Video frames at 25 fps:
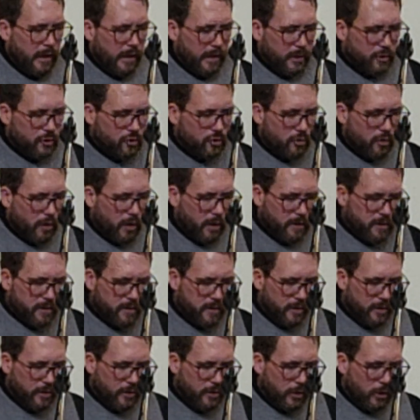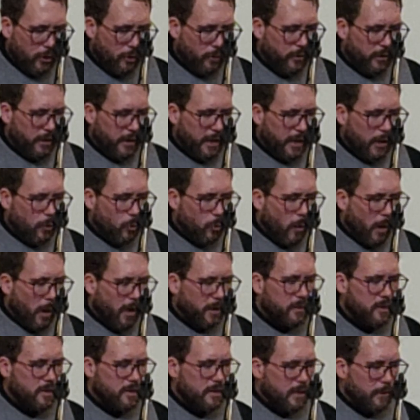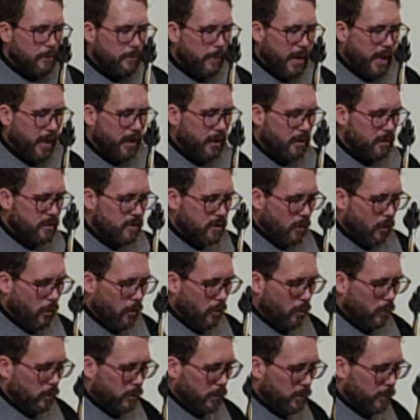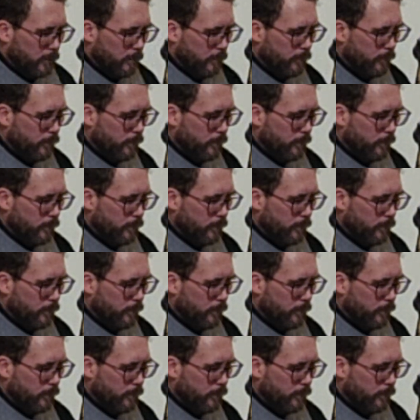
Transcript: And trust and know that he wants to make us whole.